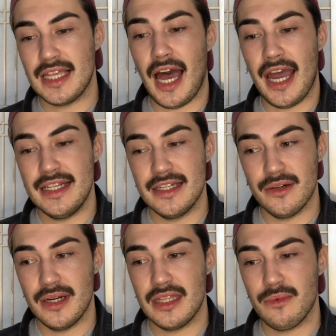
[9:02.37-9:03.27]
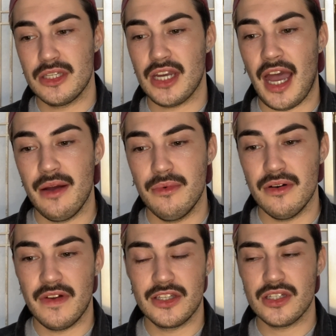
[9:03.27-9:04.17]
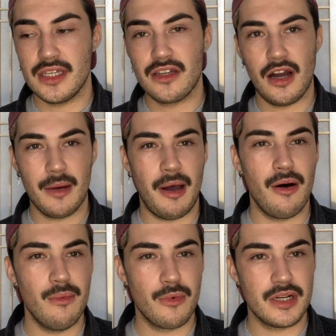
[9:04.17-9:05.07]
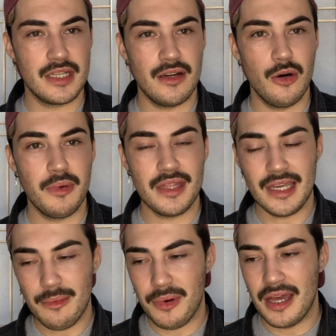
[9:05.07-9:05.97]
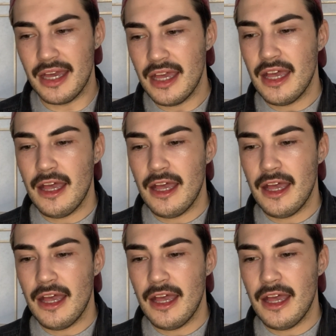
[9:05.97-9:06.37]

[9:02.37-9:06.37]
that I deal with, which I will eventually talk about more openly, but